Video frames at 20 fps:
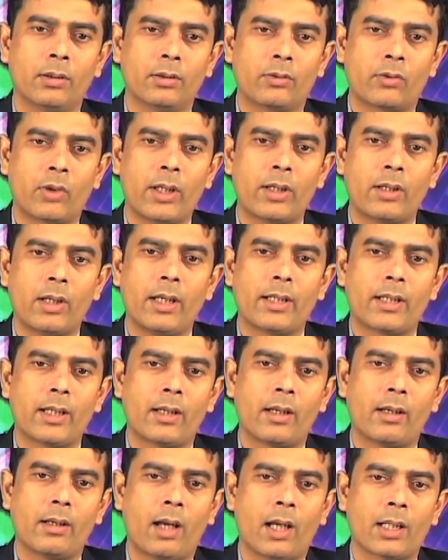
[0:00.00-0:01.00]
trade
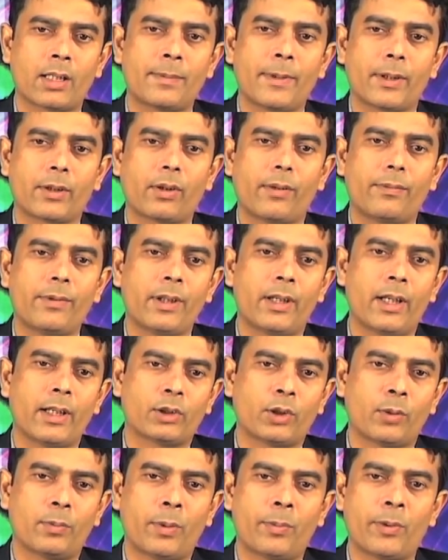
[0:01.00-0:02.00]
related aspect of
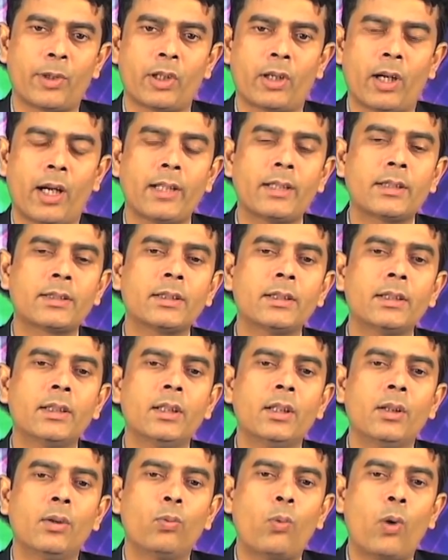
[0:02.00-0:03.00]
intellectual property rights,
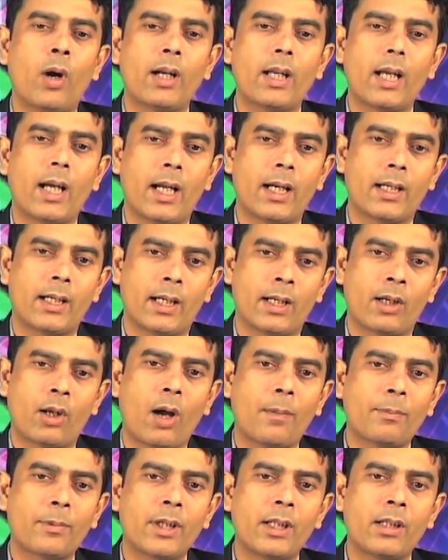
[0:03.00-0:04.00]
world had
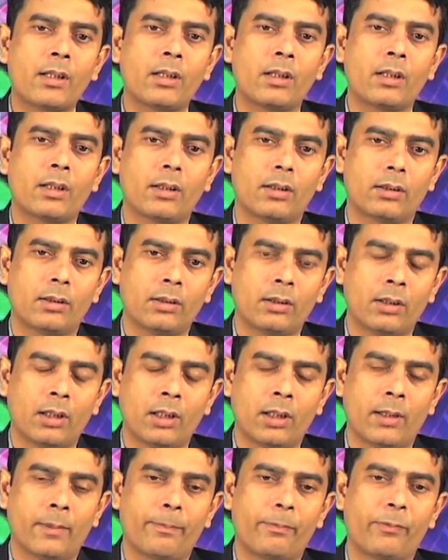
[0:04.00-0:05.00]
adopted
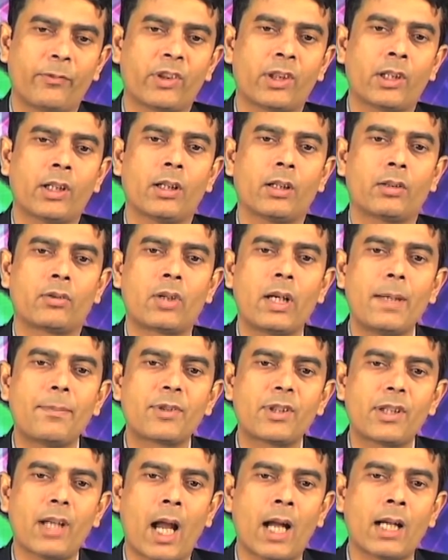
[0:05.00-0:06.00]
the
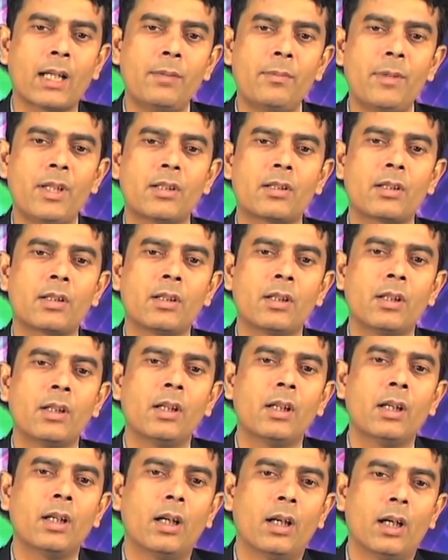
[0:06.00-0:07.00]
TRIPS agreement
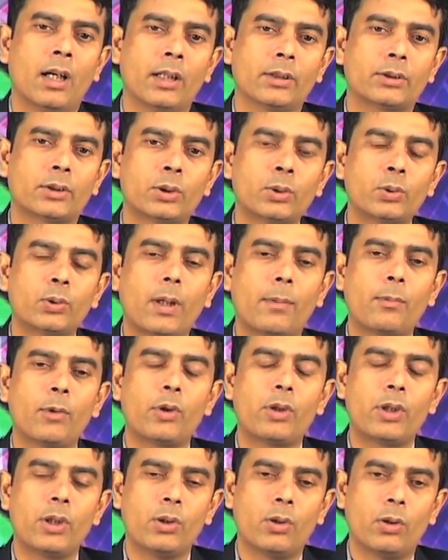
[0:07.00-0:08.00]
through
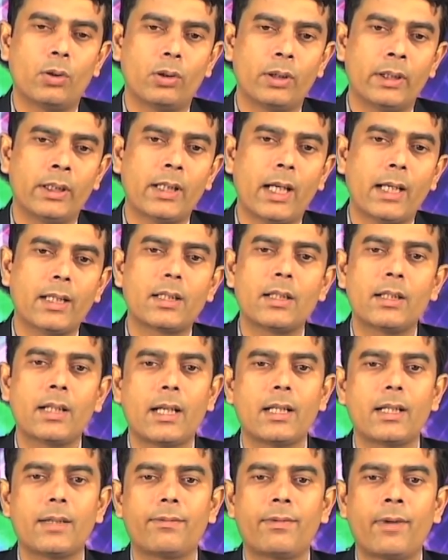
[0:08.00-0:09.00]
WTO in
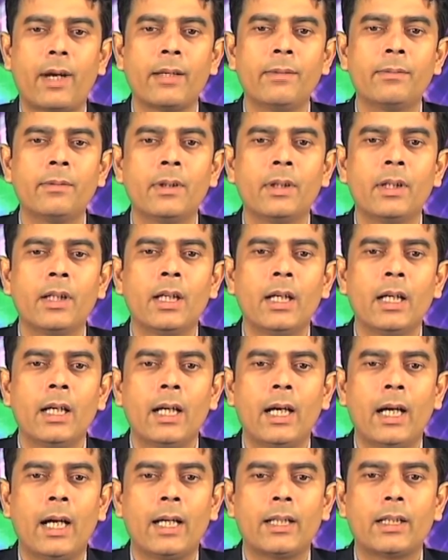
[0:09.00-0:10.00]
1995,
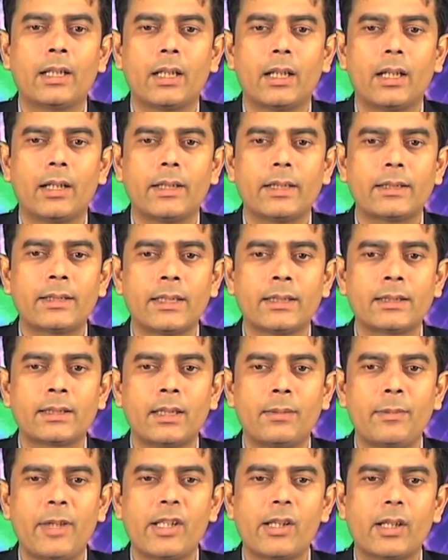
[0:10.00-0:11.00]
and this is
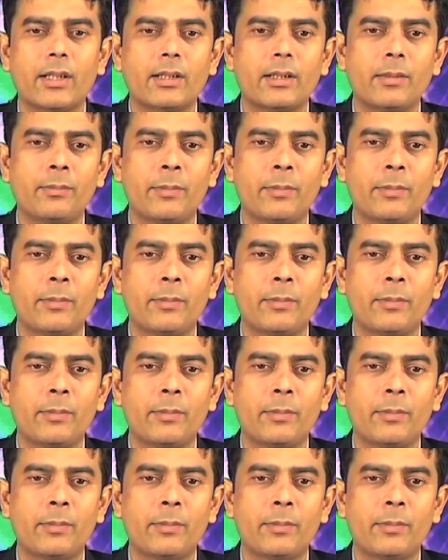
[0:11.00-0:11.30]
the major